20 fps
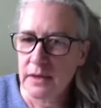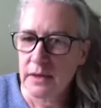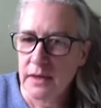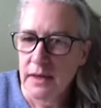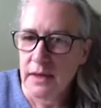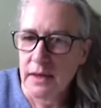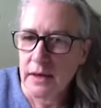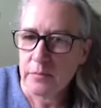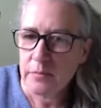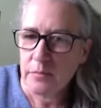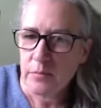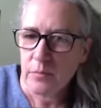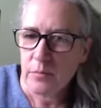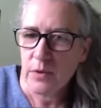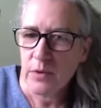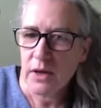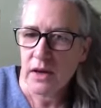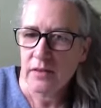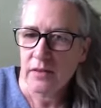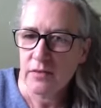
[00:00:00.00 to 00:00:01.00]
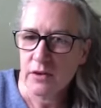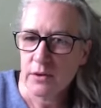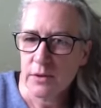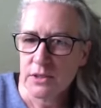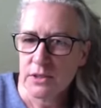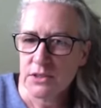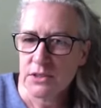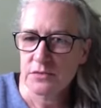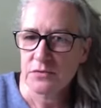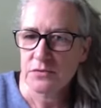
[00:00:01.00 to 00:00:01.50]
Um, we have a
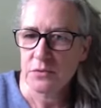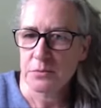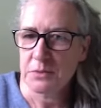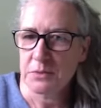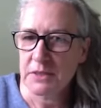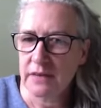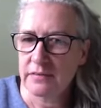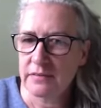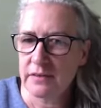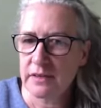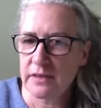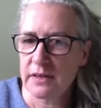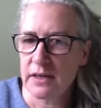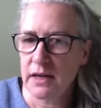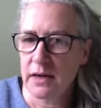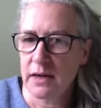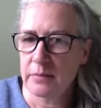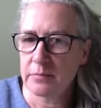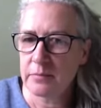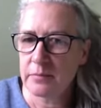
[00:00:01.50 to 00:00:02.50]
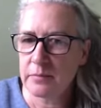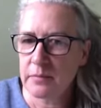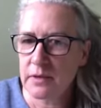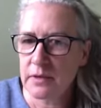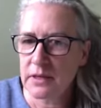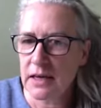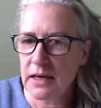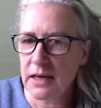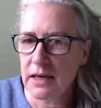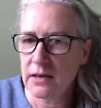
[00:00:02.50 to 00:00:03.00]
question from David. Um,
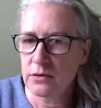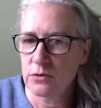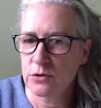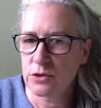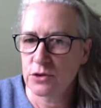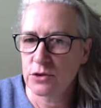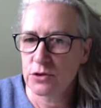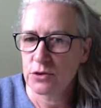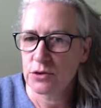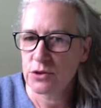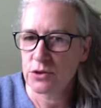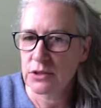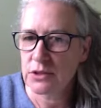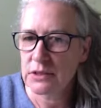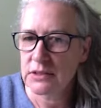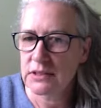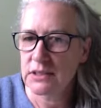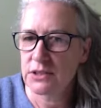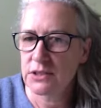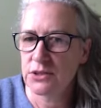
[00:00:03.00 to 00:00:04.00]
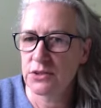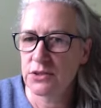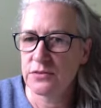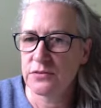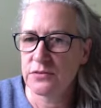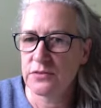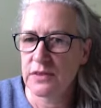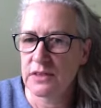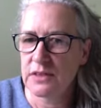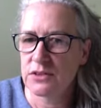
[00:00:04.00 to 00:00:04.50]
can or should you continue to
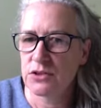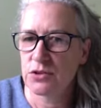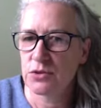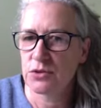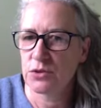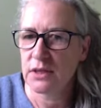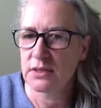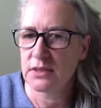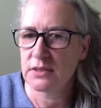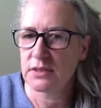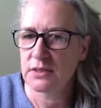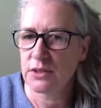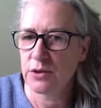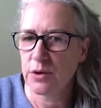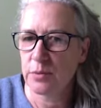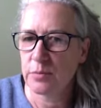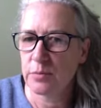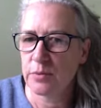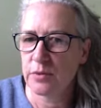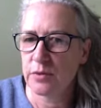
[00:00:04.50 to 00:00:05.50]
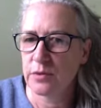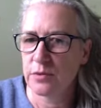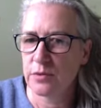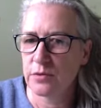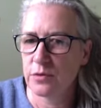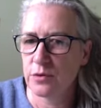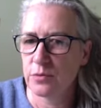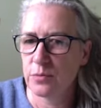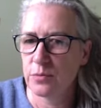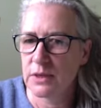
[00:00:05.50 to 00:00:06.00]
feed sugar syrup
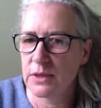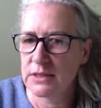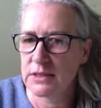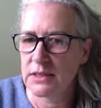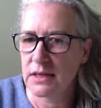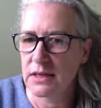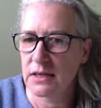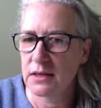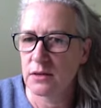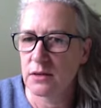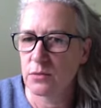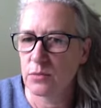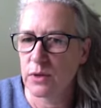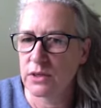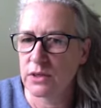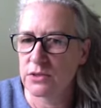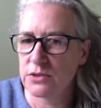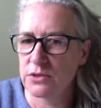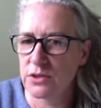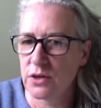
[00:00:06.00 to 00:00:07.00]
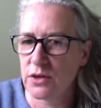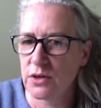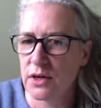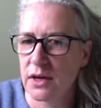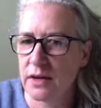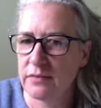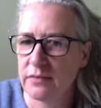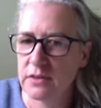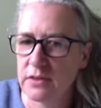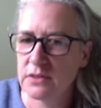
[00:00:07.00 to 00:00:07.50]
through winter when you don't
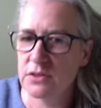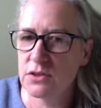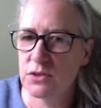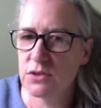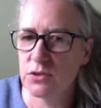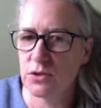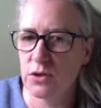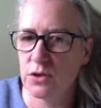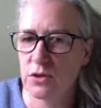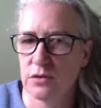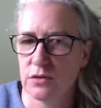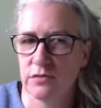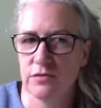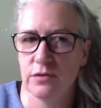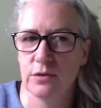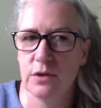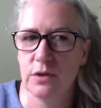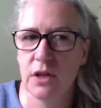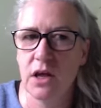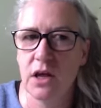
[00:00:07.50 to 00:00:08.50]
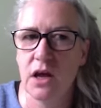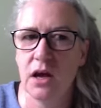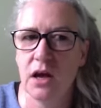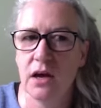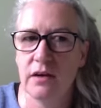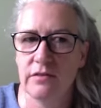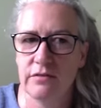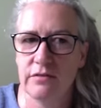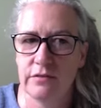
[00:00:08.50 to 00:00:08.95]
have a strong full hive?